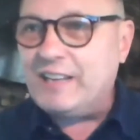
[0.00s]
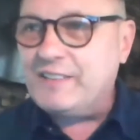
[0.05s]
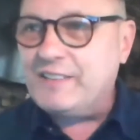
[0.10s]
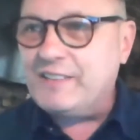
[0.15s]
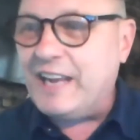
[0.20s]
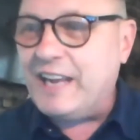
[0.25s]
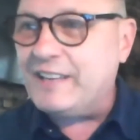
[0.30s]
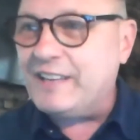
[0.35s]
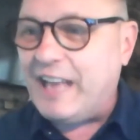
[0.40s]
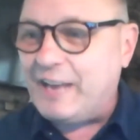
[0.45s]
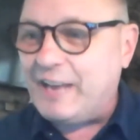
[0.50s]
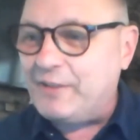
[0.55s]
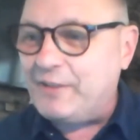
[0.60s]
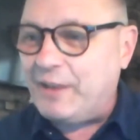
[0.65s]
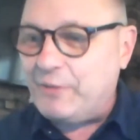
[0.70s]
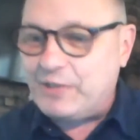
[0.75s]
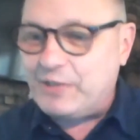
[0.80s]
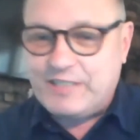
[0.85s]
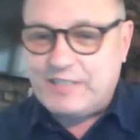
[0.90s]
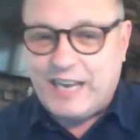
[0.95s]
taken that.
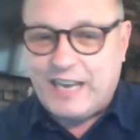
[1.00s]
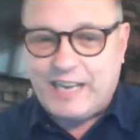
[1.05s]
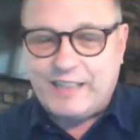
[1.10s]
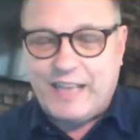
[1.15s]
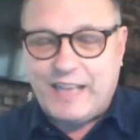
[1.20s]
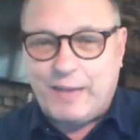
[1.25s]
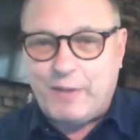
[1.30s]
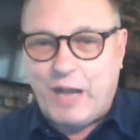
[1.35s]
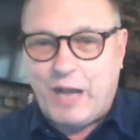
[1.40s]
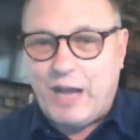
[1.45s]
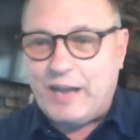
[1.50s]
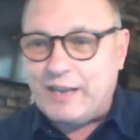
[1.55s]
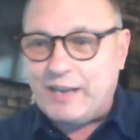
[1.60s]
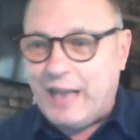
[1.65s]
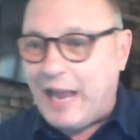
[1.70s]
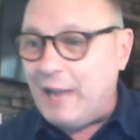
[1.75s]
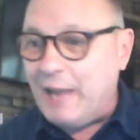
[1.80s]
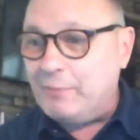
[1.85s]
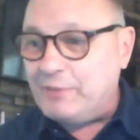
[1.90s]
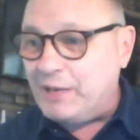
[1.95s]
They would have taken that
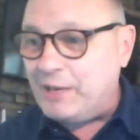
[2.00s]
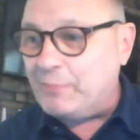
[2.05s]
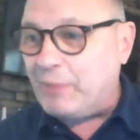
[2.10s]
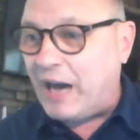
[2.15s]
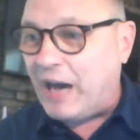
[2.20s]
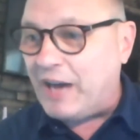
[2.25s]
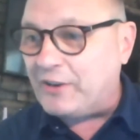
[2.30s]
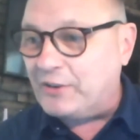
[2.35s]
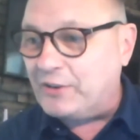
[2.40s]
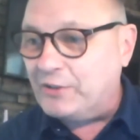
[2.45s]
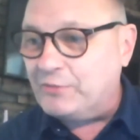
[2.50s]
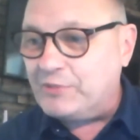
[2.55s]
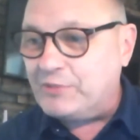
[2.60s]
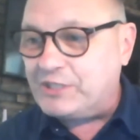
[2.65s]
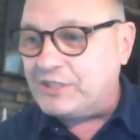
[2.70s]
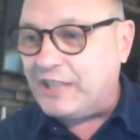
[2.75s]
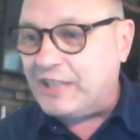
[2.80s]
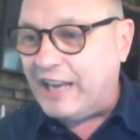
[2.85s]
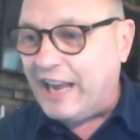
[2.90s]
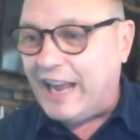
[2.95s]
an empty bottle,
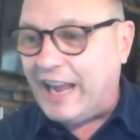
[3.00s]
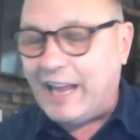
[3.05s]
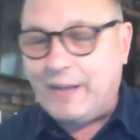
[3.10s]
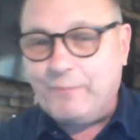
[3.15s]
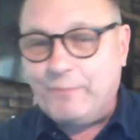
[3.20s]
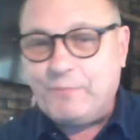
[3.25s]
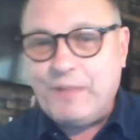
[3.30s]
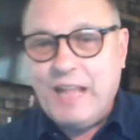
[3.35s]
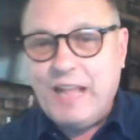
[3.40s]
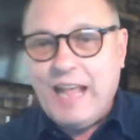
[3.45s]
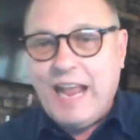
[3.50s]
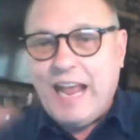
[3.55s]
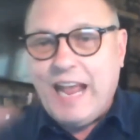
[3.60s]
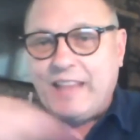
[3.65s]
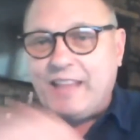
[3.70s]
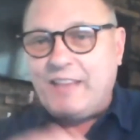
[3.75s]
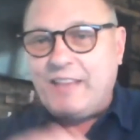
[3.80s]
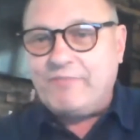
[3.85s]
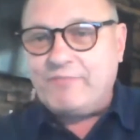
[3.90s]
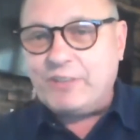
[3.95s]
which they had,
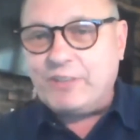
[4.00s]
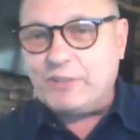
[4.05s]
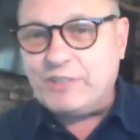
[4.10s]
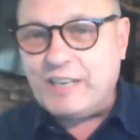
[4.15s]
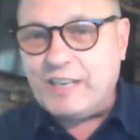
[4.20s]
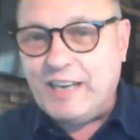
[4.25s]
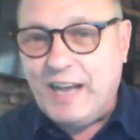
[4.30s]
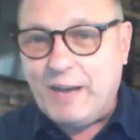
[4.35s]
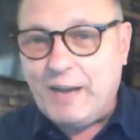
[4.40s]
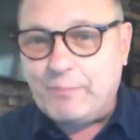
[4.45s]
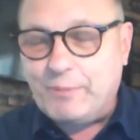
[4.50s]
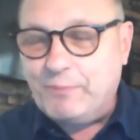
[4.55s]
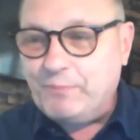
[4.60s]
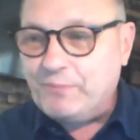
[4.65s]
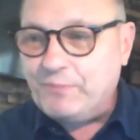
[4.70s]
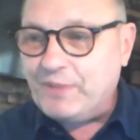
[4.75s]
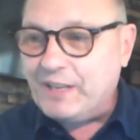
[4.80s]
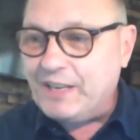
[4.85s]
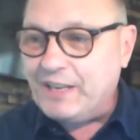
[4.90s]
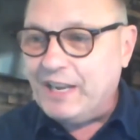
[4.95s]
and they filled it up
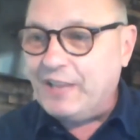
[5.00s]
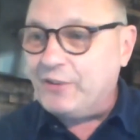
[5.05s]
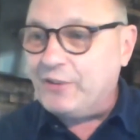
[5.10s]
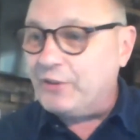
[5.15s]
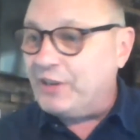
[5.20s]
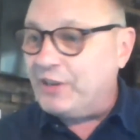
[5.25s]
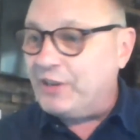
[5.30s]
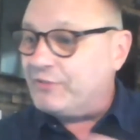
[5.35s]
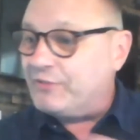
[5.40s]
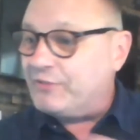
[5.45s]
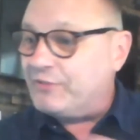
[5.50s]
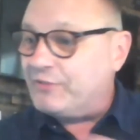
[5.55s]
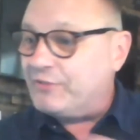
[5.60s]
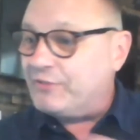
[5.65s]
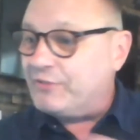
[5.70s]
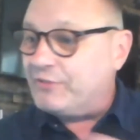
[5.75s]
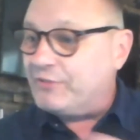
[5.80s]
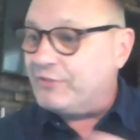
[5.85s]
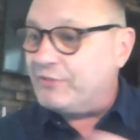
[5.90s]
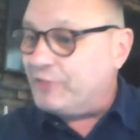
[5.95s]
either in
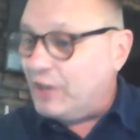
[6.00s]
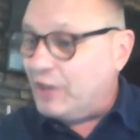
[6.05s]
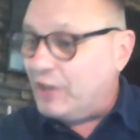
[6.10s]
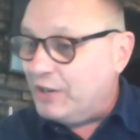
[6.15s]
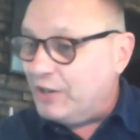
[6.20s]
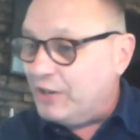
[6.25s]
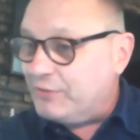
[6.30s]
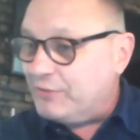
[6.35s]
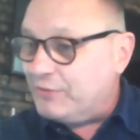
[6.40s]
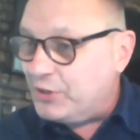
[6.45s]
front of you,